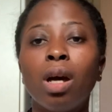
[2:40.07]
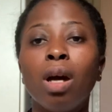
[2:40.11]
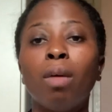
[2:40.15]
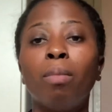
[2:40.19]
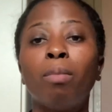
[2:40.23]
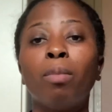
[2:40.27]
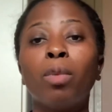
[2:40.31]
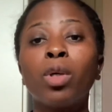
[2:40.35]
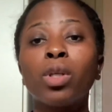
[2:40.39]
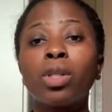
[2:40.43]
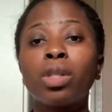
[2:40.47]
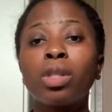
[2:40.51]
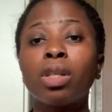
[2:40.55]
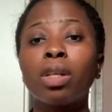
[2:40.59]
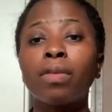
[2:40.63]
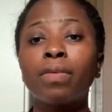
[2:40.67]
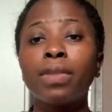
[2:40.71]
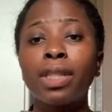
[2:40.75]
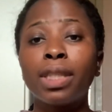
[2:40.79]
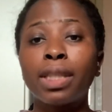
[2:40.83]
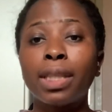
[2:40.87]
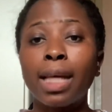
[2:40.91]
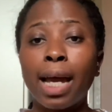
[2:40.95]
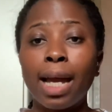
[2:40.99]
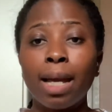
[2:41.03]
Most of
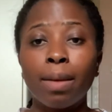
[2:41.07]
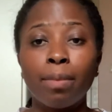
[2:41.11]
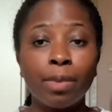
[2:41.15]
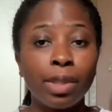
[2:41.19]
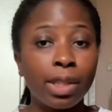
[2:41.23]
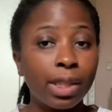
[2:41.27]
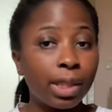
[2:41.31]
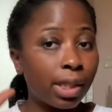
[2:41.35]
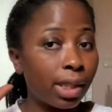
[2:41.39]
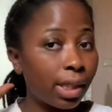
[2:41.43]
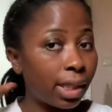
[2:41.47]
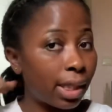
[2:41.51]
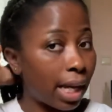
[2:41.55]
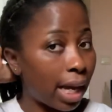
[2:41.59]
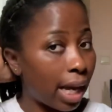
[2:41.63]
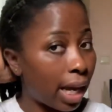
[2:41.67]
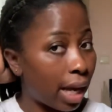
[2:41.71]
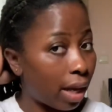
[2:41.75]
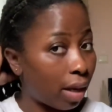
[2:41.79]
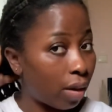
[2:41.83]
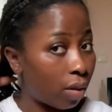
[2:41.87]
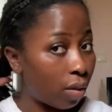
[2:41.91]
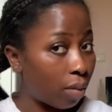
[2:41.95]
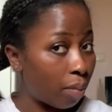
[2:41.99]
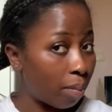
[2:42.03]
the time, this is
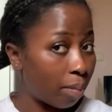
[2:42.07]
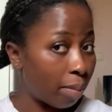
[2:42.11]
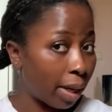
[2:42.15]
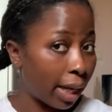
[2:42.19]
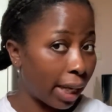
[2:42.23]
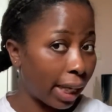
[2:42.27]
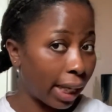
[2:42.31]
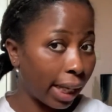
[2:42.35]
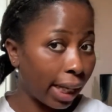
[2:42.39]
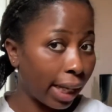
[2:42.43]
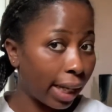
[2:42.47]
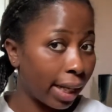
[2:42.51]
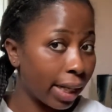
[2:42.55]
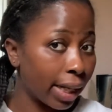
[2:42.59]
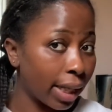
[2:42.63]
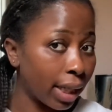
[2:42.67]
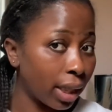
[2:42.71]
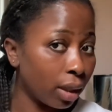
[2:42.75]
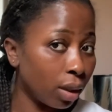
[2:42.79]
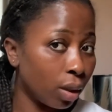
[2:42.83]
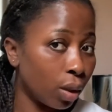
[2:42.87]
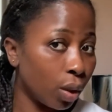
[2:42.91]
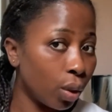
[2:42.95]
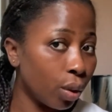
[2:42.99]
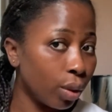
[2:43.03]
how my
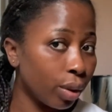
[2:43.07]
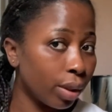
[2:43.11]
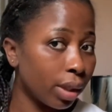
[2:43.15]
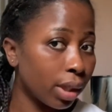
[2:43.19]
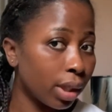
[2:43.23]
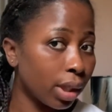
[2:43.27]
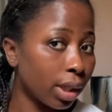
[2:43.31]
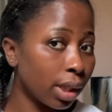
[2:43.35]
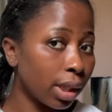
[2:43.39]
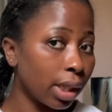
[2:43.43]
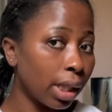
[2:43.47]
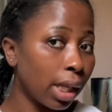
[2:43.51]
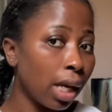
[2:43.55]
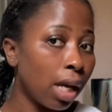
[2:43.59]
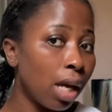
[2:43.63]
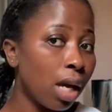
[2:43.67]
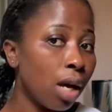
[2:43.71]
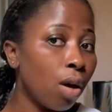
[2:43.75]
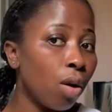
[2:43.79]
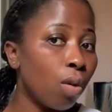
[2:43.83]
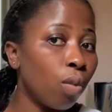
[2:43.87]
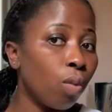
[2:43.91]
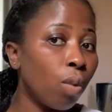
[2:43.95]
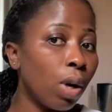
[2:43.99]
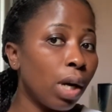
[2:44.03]
hair looks
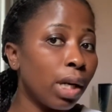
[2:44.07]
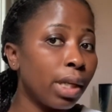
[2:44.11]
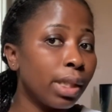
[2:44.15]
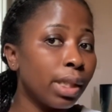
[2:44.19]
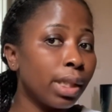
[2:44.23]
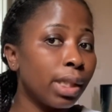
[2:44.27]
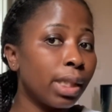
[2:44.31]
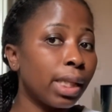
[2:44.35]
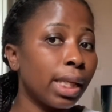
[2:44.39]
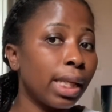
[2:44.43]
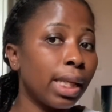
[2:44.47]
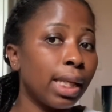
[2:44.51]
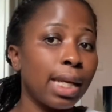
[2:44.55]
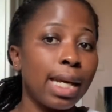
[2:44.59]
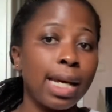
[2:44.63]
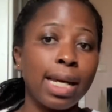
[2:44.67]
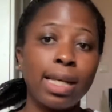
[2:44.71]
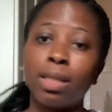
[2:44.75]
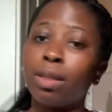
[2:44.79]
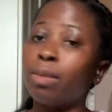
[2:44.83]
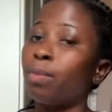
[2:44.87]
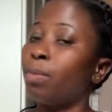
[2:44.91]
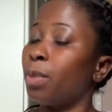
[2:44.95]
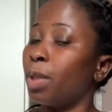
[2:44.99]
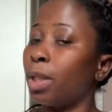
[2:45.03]
once it
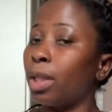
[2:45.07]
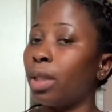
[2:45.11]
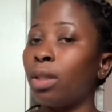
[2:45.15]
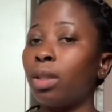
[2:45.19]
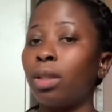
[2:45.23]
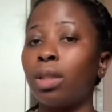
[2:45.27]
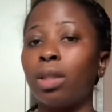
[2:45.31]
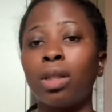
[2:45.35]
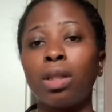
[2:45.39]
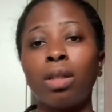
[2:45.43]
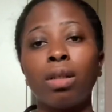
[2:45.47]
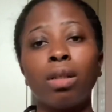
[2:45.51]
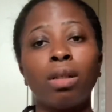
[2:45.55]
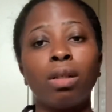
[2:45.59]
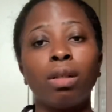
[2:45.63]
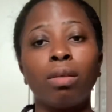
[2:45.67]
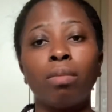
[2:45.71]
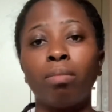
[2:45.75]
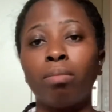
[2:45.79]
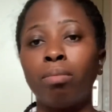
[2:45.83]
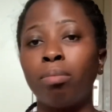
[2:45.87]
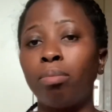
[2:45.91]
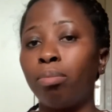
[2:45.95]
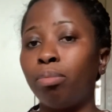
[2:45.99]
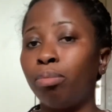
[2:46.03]
has been
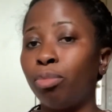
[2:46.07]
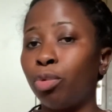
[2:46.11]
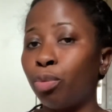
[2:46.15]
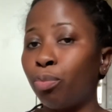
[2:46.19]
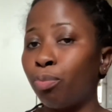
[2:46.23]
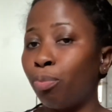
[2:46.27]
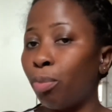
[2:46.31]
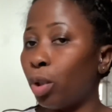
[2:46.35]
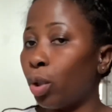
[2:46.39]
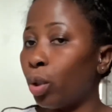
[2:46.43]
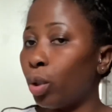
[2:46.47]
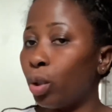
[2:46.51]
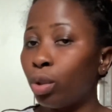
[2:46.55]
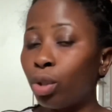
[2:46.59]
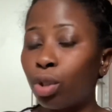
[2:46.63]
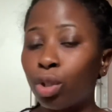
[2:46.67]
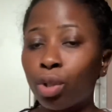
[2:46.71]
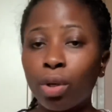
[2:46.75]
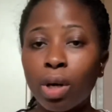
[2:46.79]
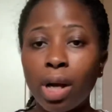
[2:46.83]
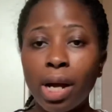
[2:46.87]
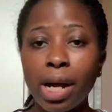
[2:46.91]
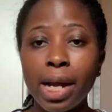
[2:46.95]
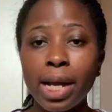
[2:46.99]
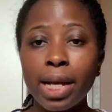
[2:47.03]
blow
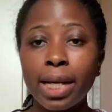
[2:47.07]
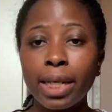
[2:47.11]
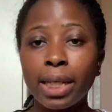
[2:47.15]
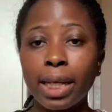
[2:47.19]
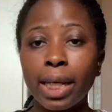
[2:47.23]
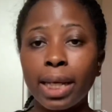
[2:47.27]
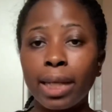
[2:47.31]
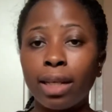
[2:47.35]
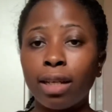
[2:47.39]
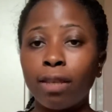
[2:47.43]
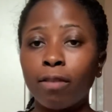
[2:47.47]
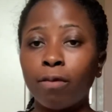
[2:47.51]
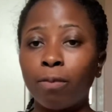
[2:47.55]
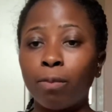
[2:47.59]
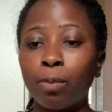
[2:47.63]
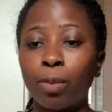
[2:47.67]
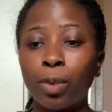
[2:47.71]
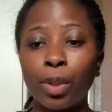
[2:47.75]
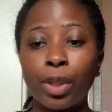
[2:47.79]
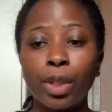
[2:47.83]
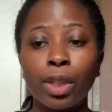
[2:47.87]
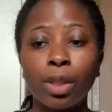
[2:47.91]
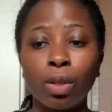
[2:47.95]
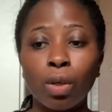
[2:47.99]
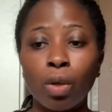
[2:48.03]
dried and I've
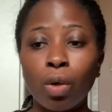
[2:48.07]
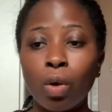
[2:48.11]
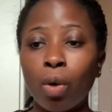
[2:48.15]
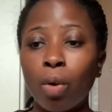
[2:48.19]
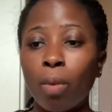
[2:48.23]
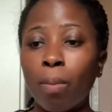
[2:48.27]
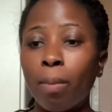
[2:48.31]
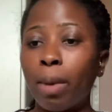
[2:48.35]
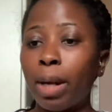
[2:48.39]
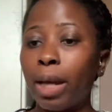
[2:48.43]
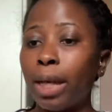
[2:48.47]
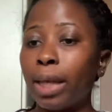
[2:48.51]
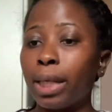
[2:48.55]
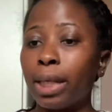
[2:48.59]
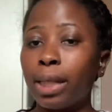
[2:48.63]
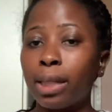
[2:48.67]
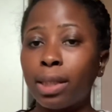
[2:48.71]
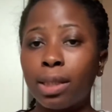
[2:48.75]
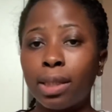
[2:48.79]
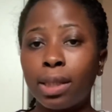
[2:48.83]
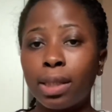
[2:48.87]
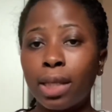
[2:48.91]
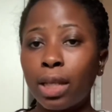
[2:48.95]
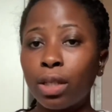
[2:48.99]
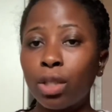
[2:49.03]
put in all my
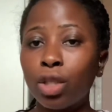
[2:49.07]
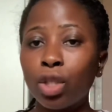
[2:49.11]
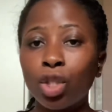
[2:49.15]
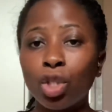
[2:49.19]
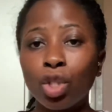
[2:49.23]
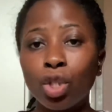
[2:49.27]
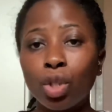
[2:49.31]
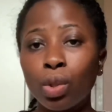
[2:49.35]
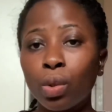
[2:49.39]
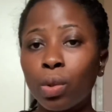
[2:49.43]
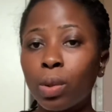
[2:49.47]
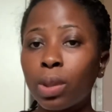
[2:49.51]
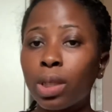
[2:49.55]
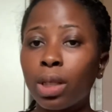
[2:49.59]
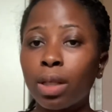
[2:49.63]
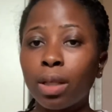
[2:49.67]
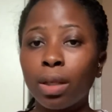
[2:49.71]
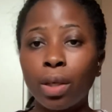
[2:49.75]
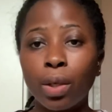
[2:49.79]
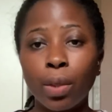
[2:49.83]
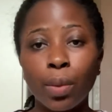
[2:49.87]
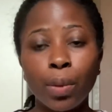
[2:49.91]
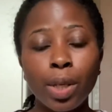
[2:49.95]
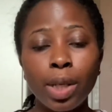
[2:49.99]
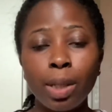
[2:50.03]
essentials
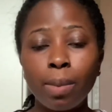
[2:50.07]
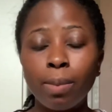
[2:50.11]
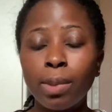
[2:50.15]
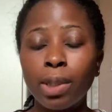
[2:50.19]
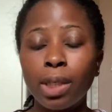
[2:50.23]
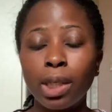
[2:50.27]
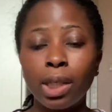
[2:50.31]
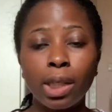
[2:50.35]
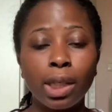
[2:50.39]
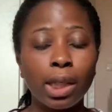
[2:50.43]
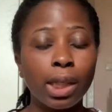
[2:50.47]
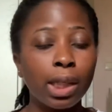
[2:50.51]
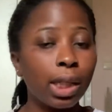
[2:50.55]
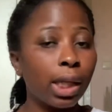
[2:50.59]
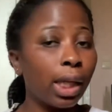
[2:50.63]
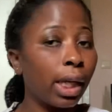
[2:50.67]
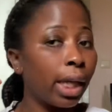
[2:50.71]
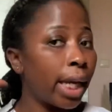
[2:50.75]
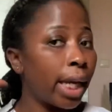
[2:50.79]
and creams in it.